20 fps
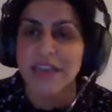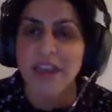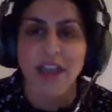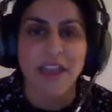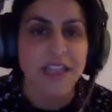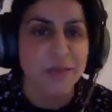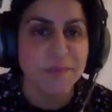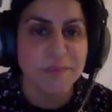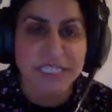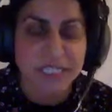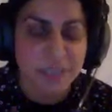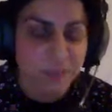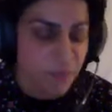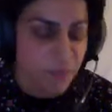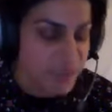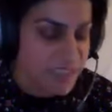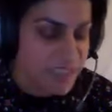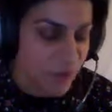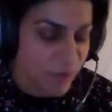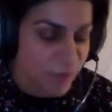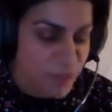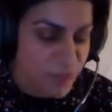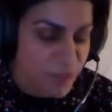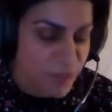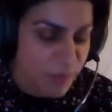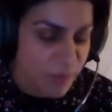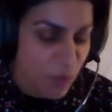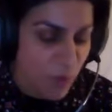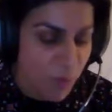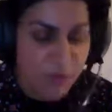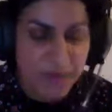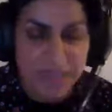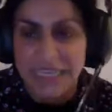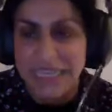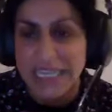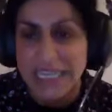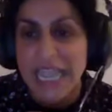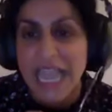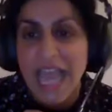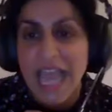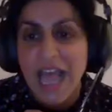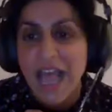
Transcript: I committed myself to it properly.